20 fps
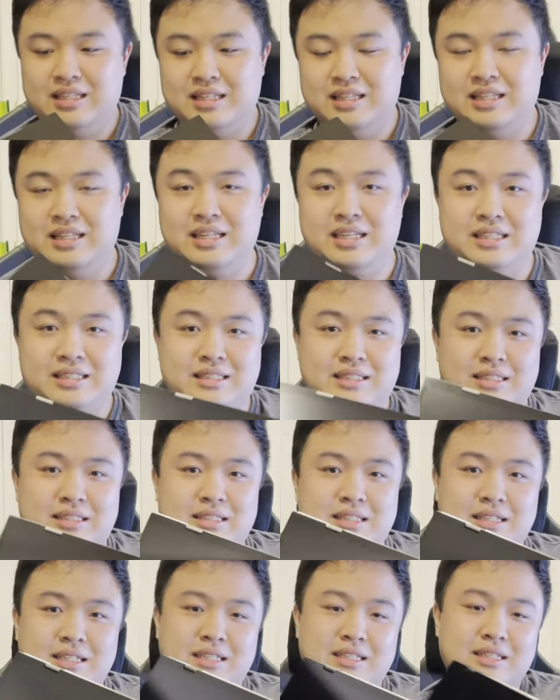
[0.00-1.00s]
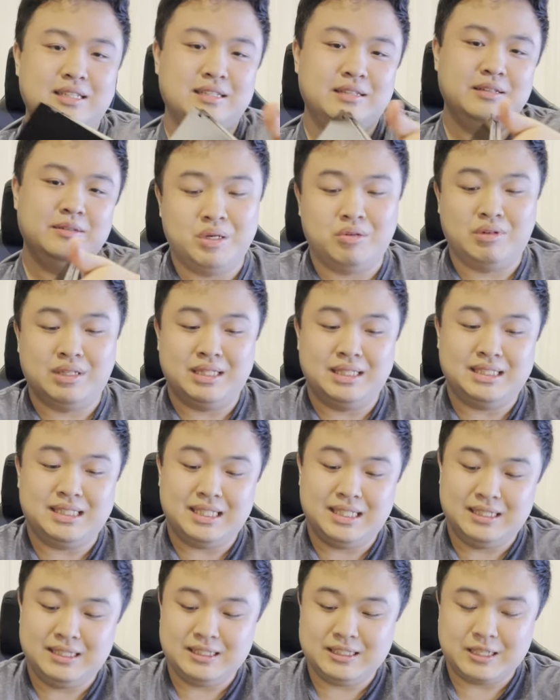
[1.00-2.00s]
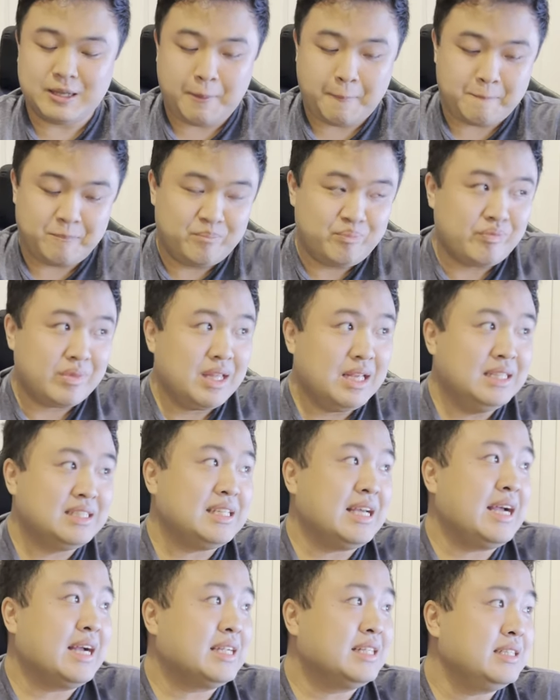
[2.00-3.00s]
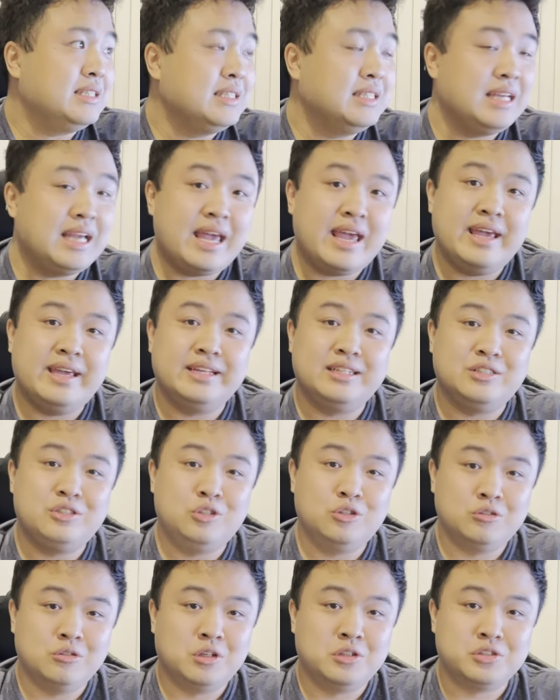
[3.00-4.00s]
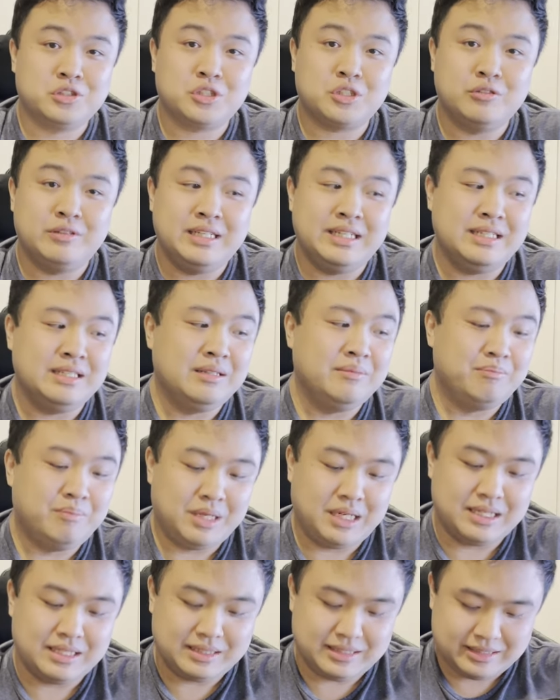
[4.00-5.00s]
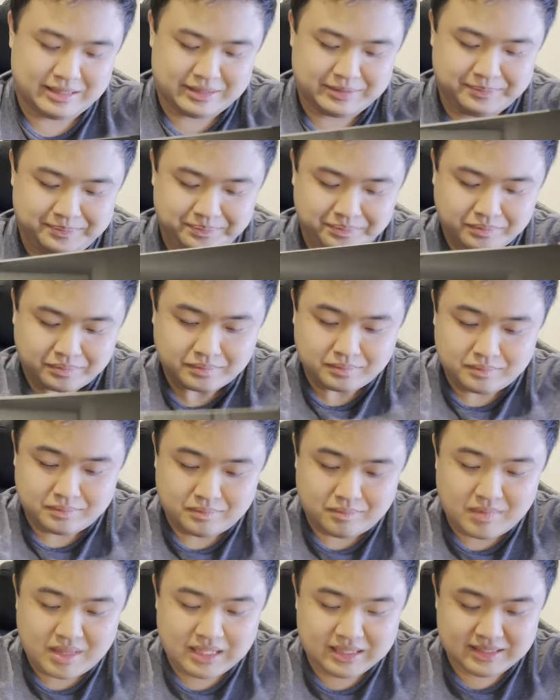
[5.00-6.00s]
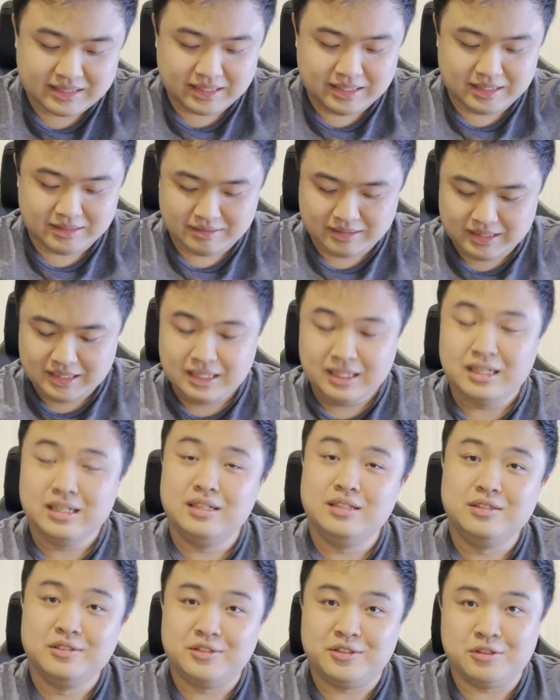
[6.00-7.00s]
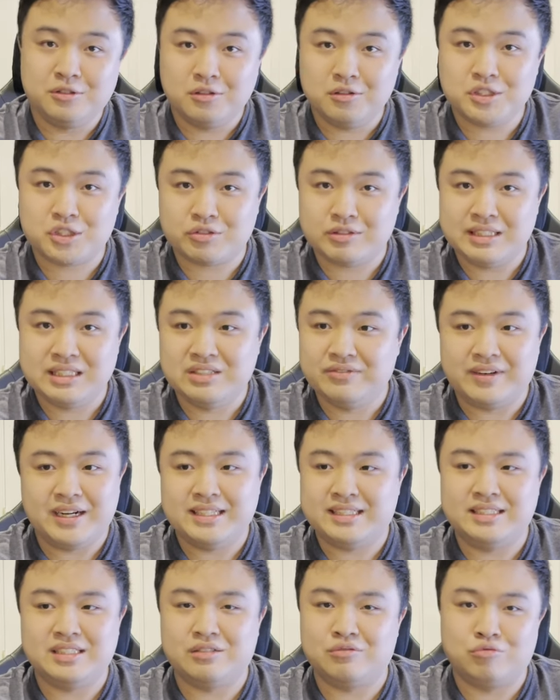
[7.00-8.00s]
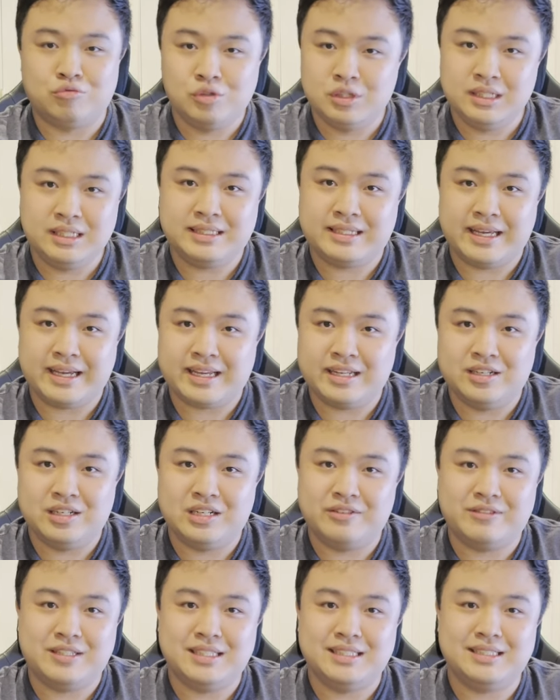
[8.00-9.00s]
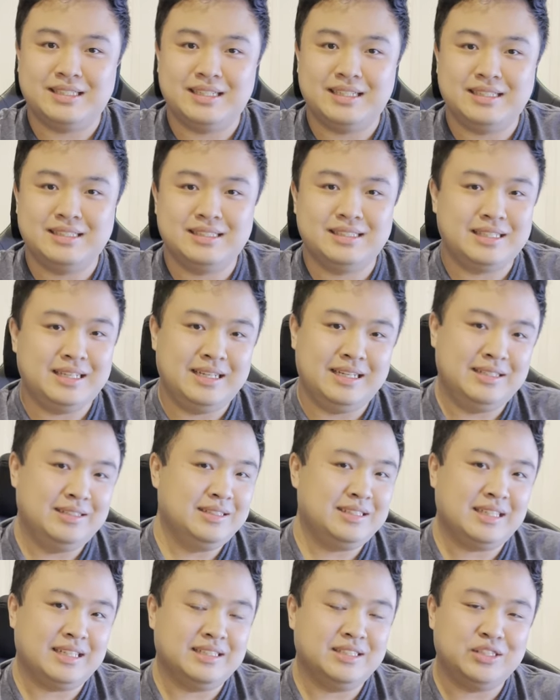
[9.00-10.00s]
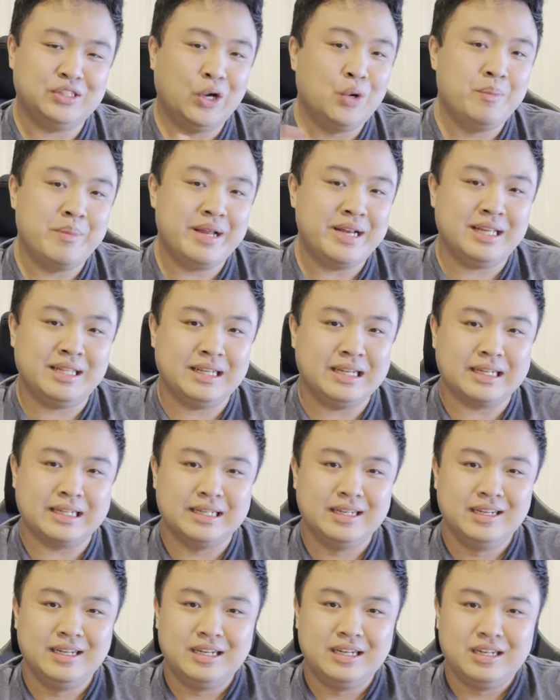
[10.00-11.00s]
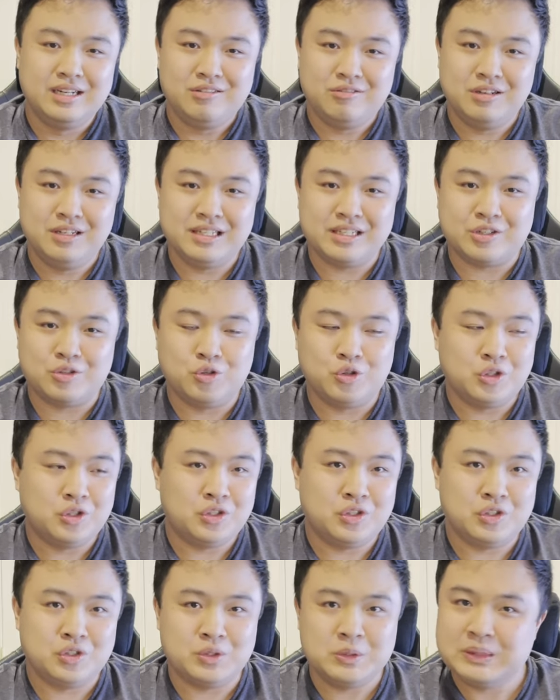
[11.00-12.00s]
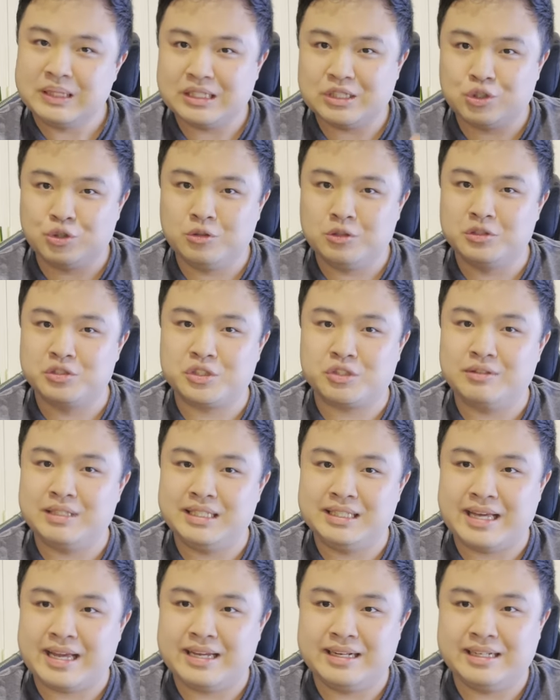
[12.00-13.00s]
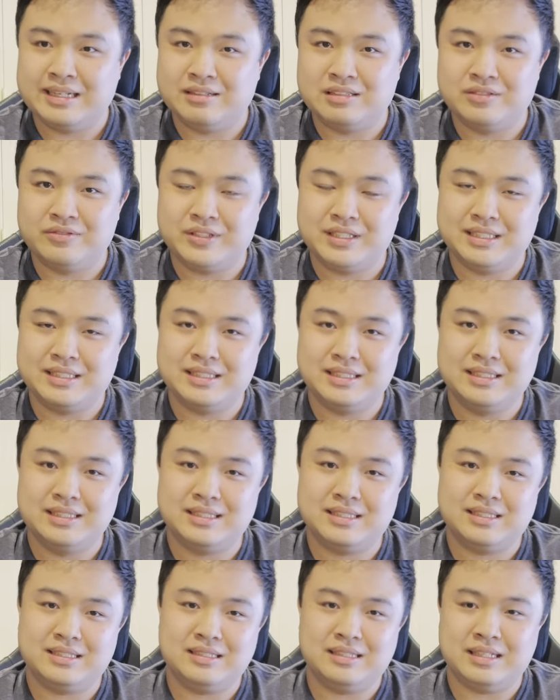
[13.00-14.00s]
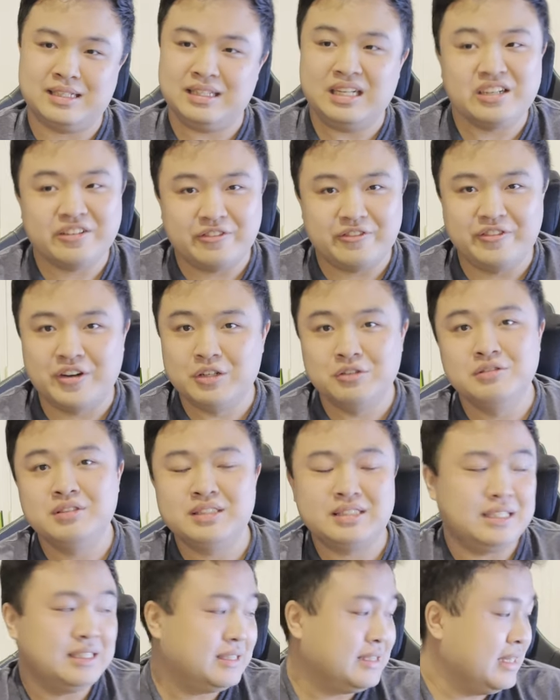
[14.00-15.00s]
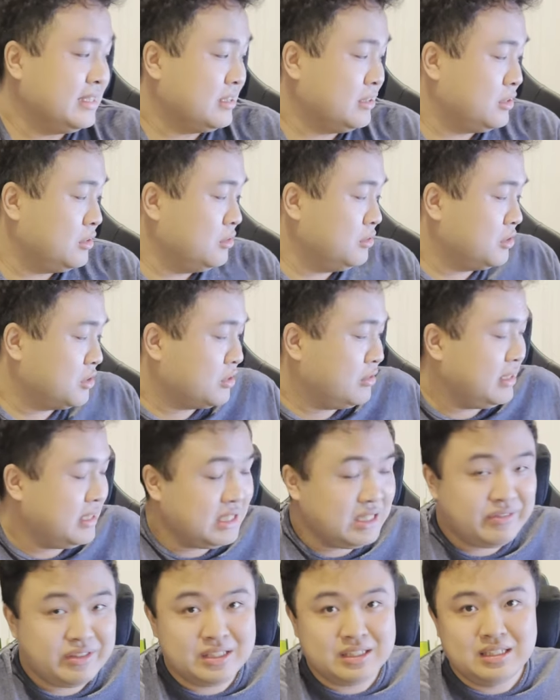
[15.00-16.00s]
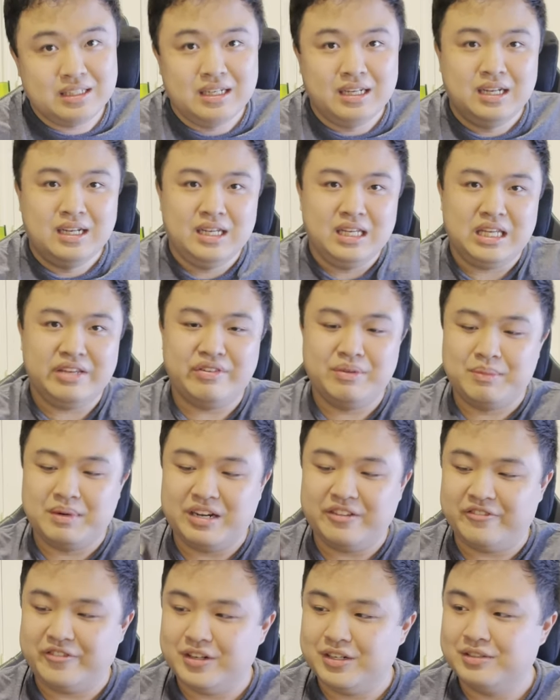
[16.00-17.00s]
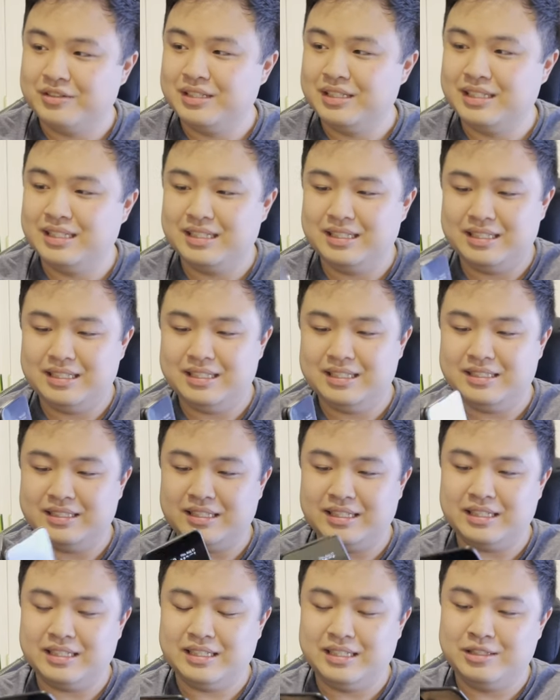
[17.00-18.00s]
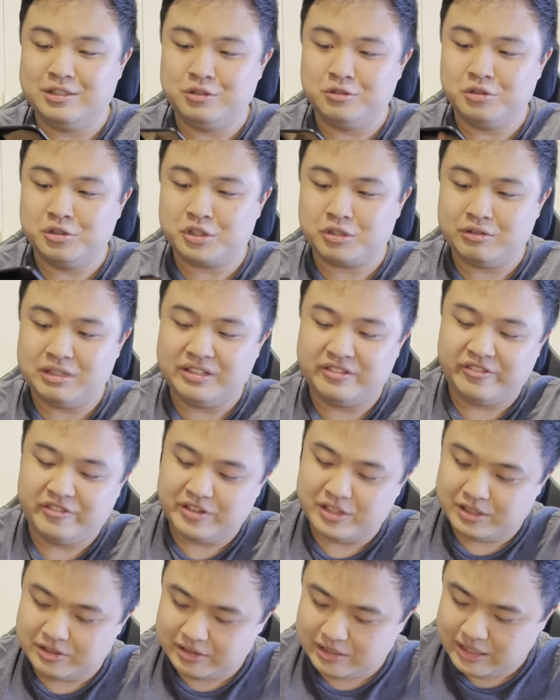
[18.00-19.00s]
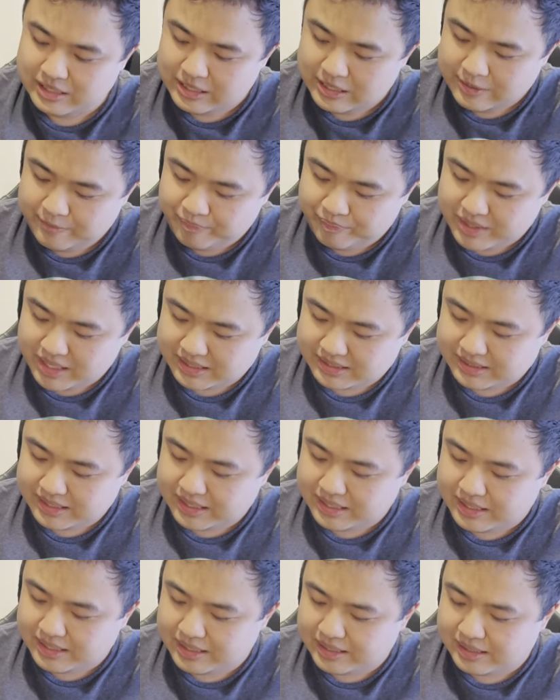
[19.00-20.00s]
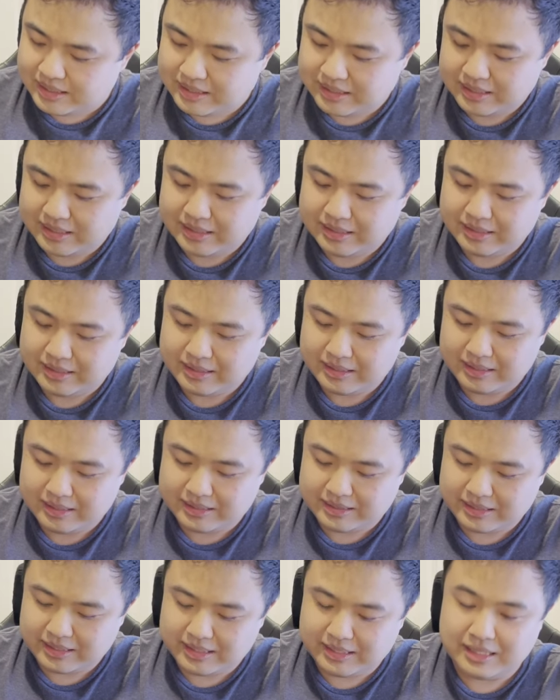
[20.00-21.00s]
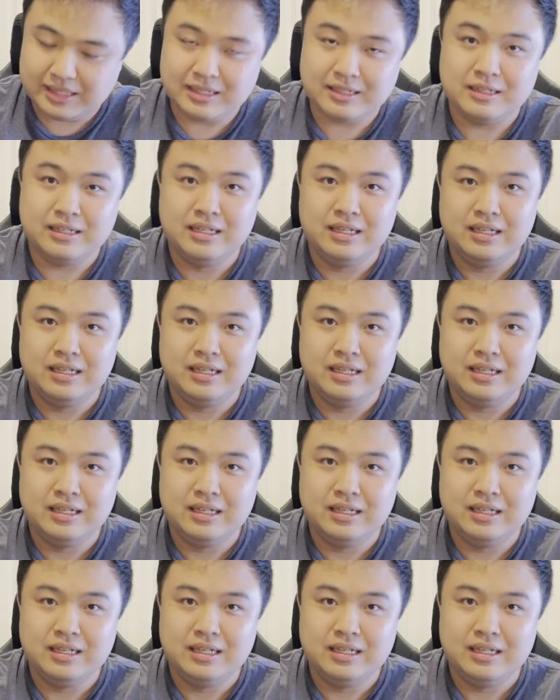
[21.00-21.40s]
this. But what this is, is actually a dual screen monitor. So dual screen devices are really taking off these days, and there's like so many like really cool like dual screen handheld devices. Like a lot of phones these days are dual screen. Even, even my phone is like a dual screen phone. You see here, it's uh,